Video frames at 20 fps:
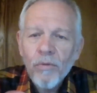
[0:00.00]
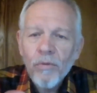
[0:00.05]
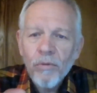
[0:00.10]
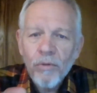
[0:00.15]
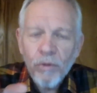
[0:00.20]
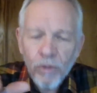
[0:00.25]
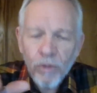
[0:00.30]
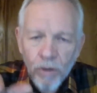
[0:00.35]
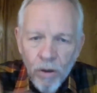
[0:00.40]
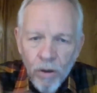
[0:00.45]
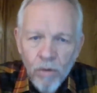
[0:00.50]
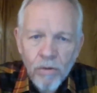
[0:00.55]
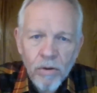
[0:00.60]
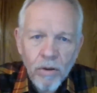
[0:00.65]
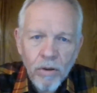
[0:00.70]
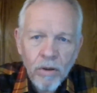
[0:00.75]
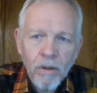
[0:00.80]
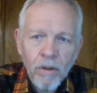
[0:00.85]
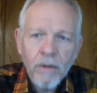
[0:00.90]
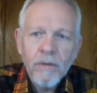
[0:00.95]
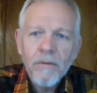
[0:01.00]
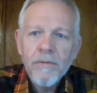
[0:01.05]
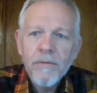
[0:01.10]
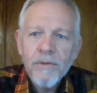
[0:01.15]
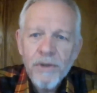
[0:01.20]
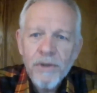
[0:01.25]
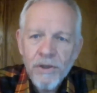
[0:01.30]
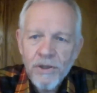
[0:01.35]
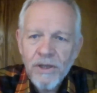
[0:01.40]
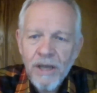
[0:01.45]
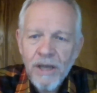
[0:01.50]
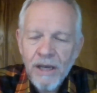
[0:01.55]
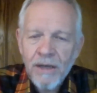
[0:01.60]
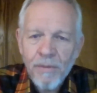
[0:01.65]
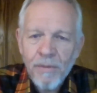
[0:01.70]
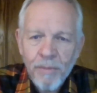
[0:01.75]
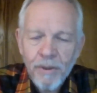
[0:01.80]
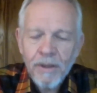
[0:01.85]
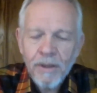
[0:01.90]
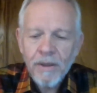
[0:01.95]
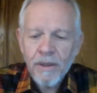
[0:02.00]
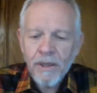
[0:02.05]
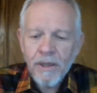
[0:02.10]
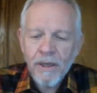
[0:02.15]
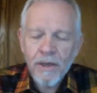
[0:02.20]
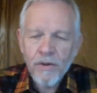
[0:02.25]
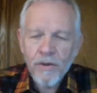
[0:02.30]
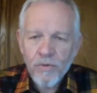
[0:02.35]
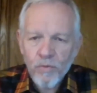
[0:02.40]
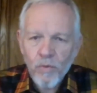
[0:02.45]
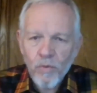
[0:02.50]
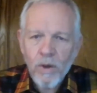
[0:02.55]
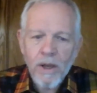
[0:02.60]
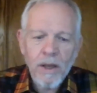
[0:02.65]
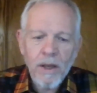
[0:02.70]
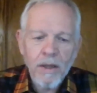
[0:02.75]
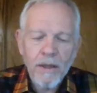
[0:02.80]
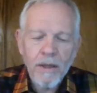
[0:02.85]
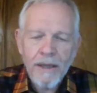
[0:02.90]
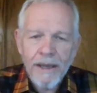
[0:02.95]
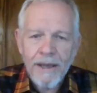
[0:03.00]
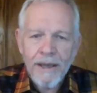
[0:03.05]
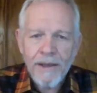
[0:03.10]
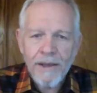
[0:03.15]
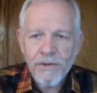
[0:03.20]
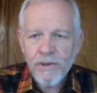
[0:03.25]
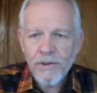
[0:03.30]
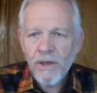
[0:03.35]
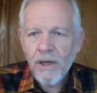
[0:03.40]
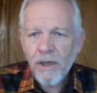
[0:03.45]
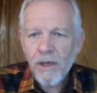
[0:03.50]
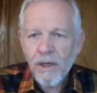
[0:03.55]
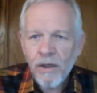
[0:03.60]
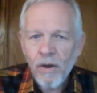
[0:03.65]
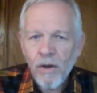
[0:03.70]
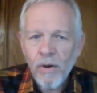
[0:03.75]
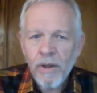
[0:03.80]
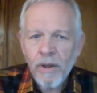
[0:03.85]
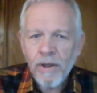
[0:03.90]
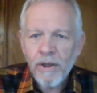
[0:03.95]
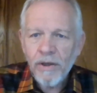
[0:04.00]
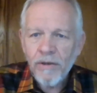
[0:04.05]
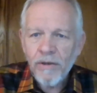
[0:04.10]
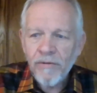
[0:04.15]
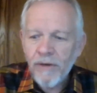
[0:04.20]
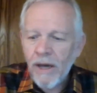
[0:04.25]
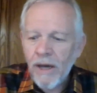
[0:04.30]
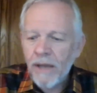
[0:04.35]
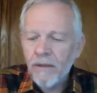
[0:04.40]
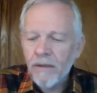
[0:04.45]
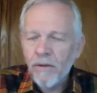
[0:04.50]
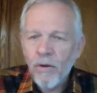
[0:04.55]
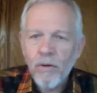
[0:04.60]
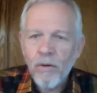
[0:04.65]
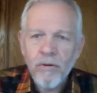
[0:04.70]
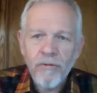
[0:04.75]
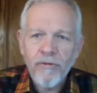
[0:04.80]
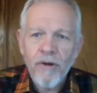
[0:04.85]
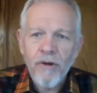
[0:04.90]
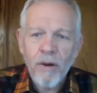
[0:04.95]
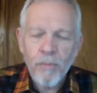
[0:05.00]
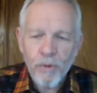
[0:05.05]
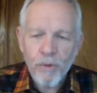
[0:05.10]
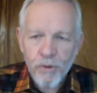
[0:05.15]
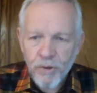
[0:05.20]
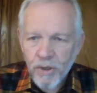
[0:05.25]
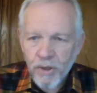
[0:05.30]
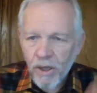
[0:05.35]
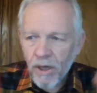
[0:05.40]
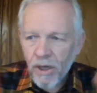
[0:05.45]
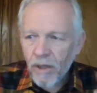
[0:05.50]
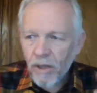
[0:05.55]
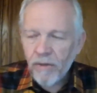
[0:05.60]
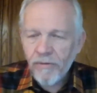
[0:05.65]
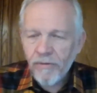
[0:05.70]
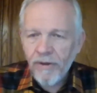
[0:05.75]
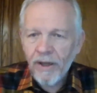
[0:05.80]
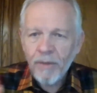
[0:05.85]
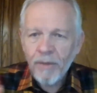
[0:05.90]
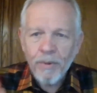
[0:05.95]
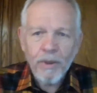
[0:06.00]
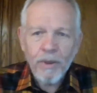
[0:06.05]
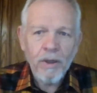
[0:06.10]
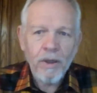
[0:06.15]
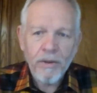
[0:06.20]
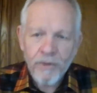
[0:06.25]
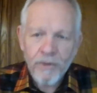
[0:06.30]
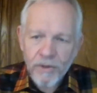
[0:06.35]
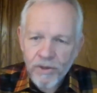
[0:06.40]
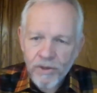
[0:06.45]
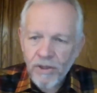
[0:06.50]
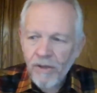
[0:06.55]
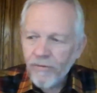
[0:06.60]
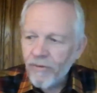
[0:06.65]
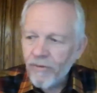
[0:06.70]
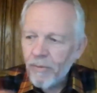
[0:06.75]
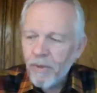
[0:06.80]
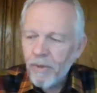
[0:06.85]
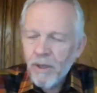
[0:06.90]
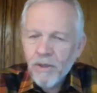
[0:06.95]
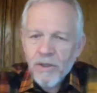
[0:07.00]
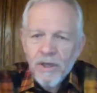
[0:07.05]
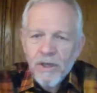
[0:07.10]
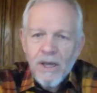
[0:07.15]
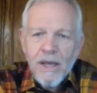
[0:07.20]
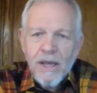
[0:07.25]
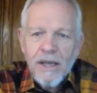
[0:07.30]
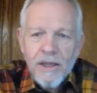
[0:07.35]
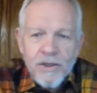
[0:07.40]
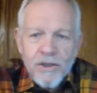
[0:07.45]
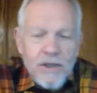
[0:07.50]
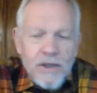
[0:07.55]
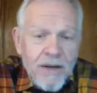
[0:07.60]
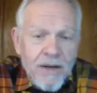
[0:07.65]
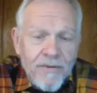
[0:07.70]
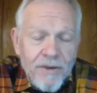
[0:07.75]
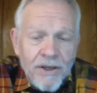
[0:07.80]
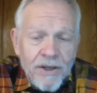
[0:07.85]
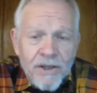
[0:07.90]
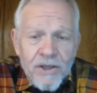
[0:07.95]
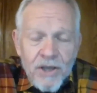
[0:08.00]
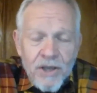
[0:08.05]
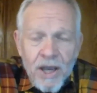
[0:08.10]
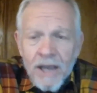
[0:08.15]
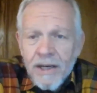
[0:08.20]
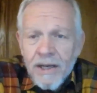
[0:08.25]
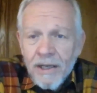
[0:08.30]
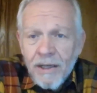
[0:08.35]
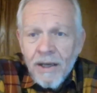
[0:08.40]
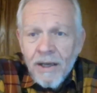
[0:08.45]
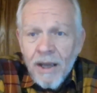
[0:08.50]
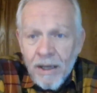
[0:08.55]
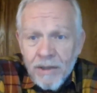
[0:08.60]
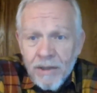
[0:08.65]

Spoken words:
local sustainability, as well as knowing that you've got local farmers developing all this stuff. I mean, it's kind of an exciting